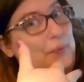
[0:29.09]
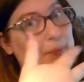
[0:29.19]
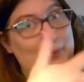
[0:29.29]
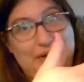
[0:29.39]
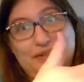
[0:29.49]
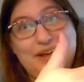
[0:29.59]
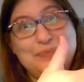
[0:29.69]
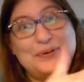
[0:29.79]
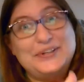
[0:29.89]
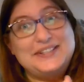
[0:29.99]
read a lot
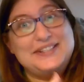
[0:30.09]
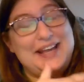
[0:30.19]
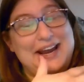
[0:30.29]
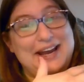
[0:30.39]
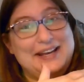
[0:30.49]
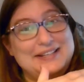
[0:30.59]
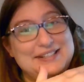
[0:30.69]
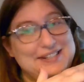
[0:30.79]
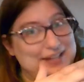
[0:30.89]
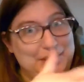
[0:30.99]
of books
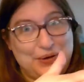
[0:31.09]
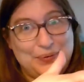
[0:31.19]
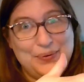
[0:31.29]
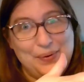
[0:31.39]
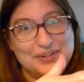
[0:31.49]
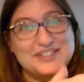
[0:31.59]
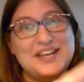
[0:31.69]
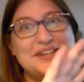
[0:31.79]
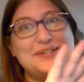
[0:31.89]
and set your own goals.